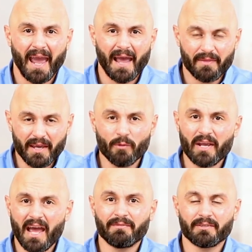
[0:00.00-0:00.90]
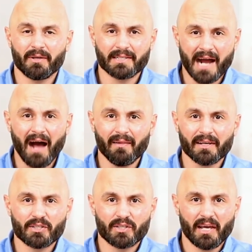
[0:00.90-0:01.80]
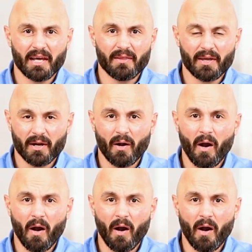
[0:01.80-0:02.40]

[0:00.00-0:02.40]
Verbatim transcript: And then we have to acknowledge that there